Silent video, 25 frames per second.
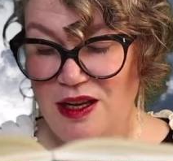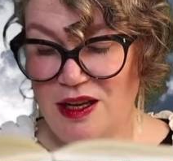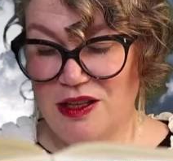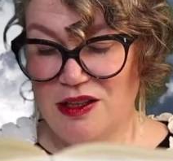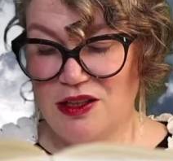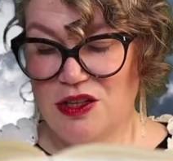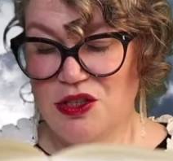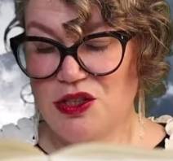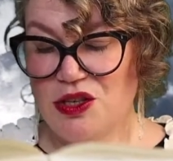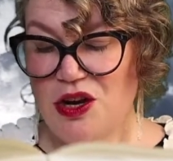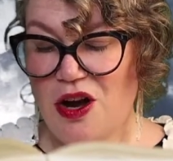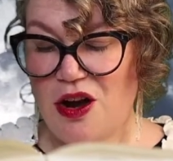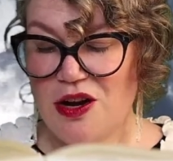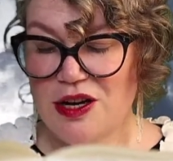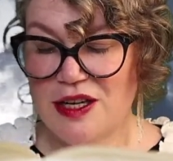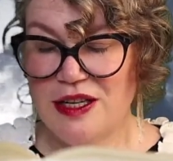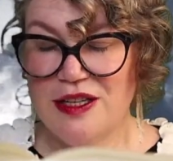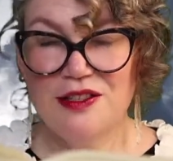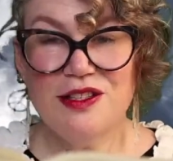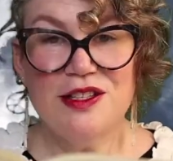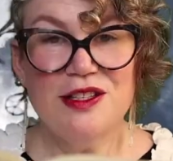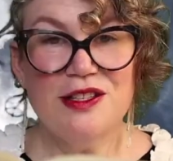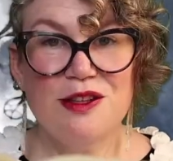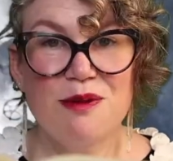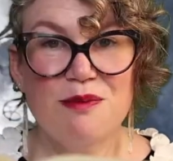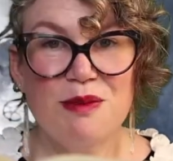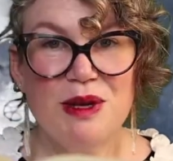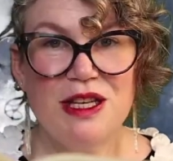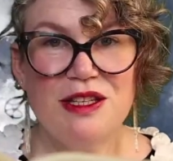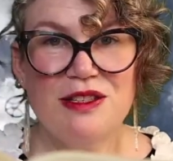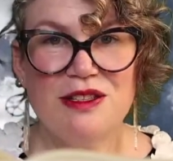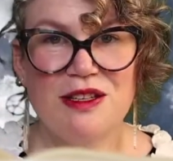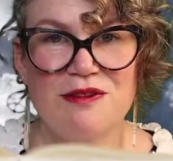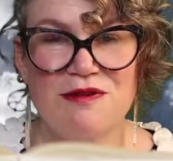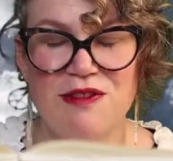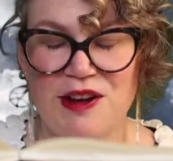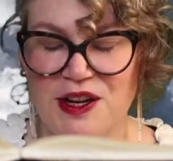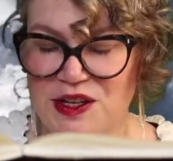The darkness and the mist
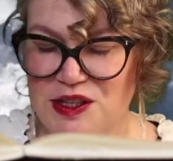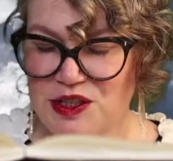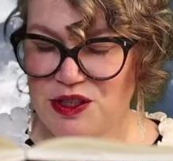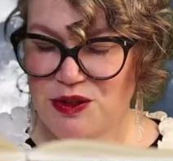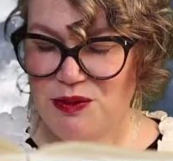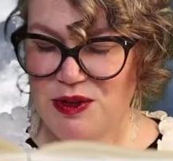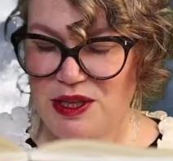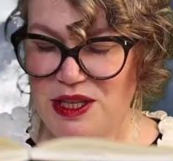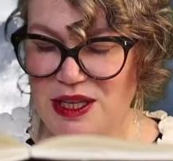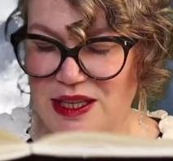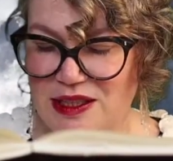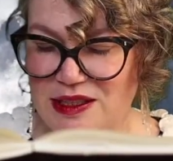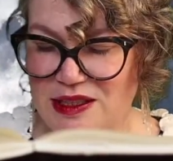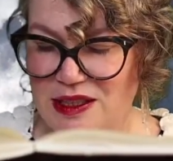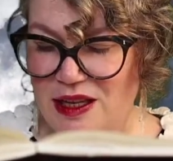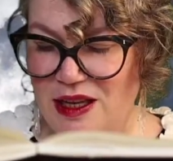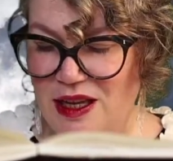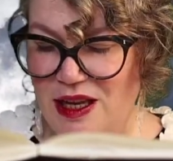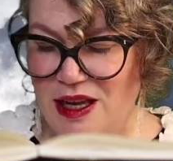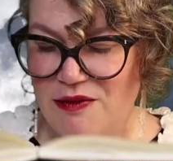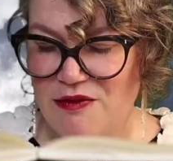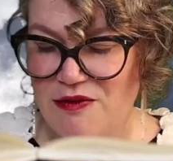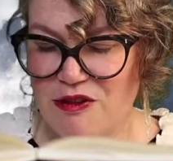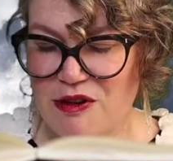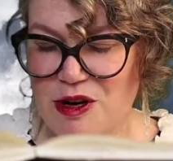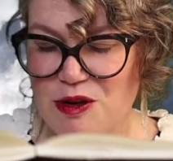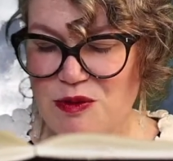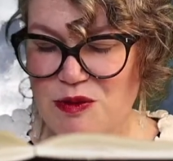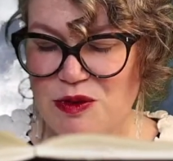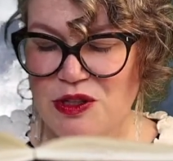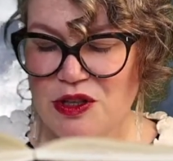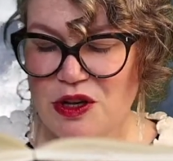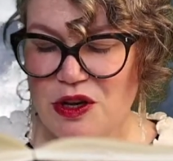had vanished with it, for it was a